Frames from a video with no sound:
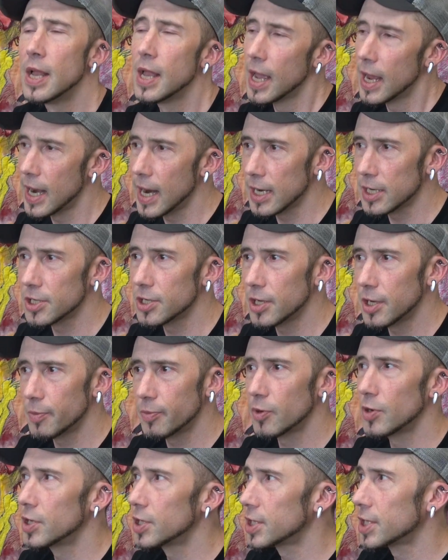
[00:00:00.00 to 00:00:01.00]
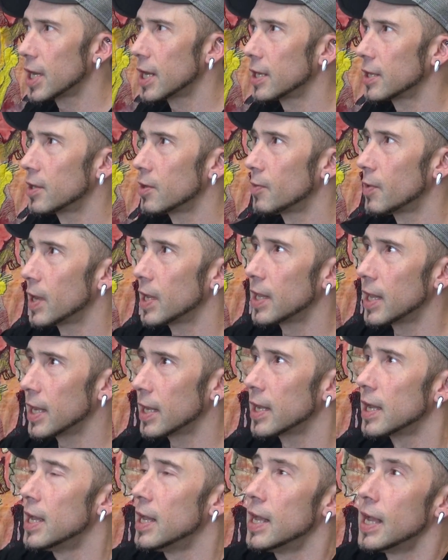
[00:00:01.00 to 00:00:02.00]
and actually appreciating the way like
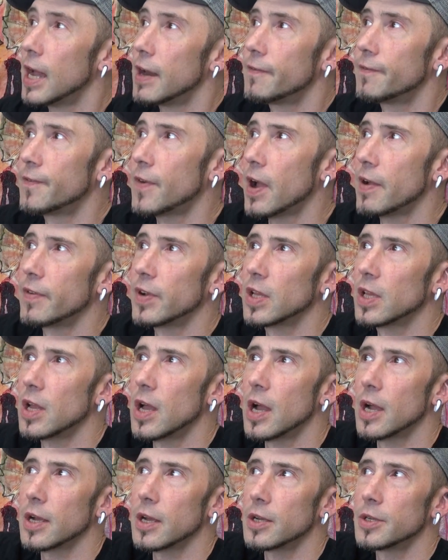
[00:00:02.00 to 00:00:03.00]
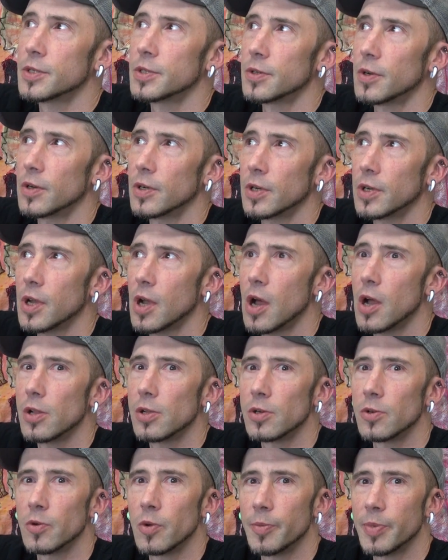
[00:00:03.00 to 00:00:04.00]
at 5 o'clock a certain
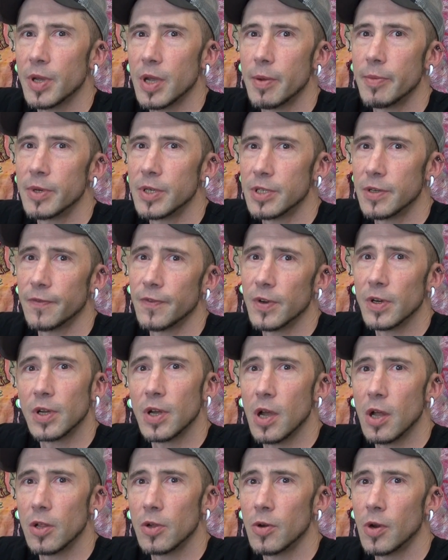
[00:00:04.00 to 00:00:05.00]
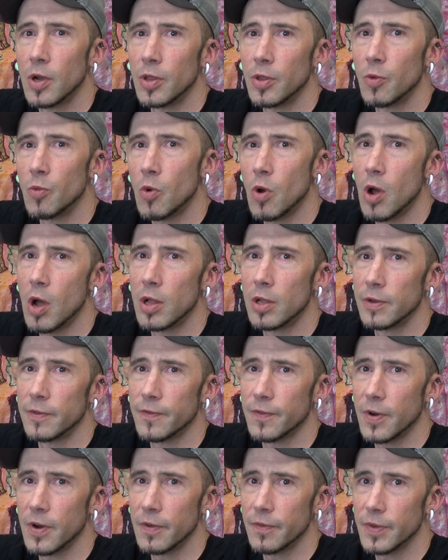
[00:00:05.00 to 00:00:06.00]
color will become a different color on the wall in
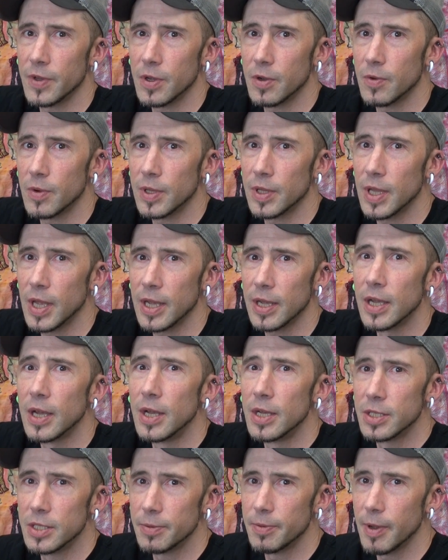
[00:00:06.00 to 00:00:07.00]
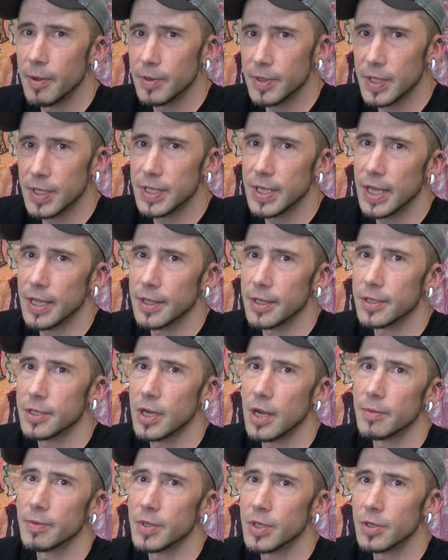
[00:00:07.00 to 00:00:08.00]
front of you, and like to be able to take the
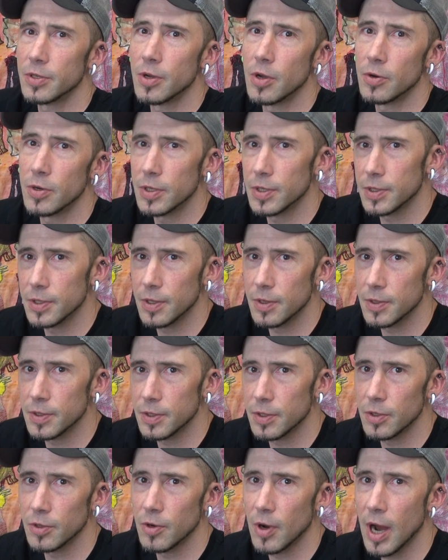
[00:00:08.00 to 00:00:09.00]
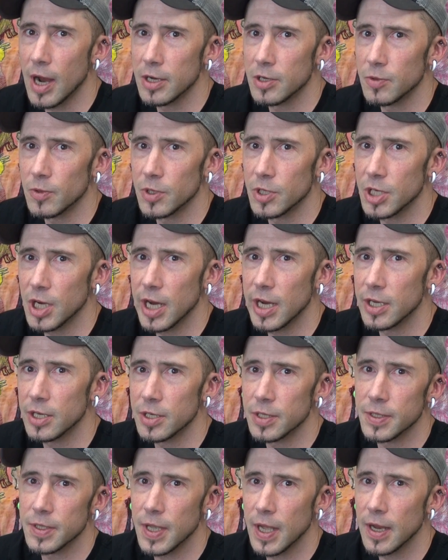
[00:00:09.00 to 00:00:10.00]
time to notice those little gradual
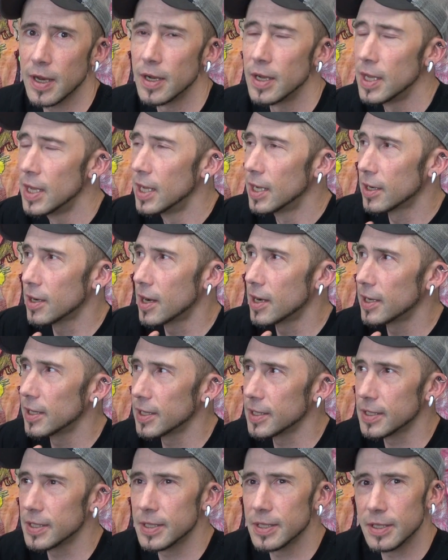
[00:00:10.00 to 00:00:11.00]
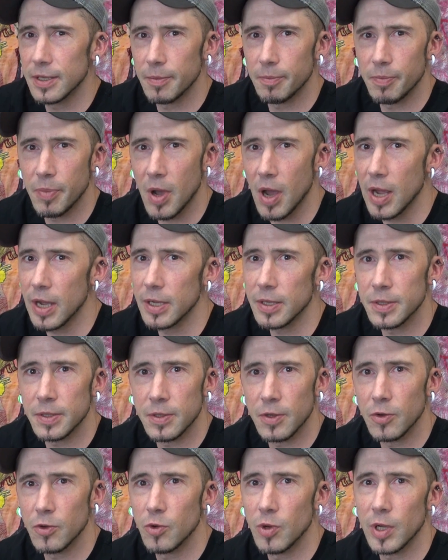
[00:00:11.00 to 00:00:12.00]
changes that kind of like slip by us so
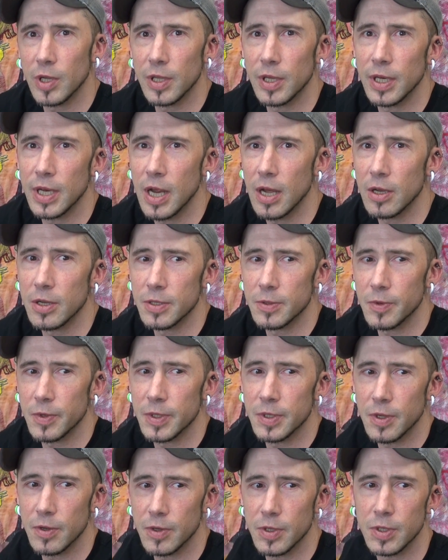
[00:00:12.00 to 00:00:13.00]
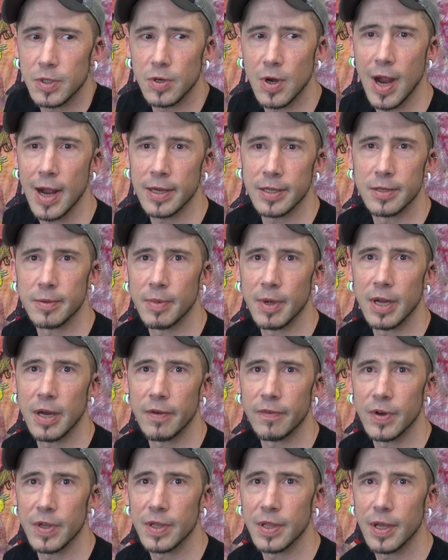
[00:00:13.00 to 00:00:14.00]
quickly now because we're so distracted by
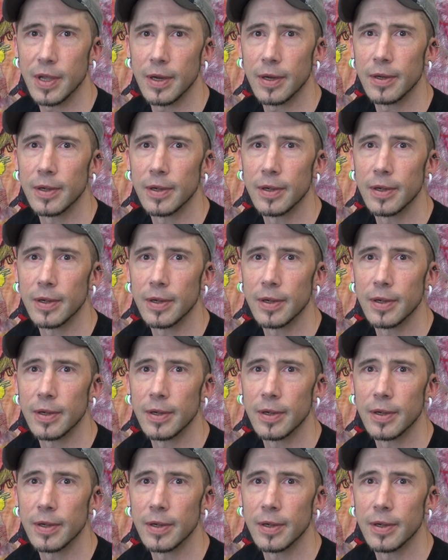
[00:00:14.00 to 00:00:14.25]
everything.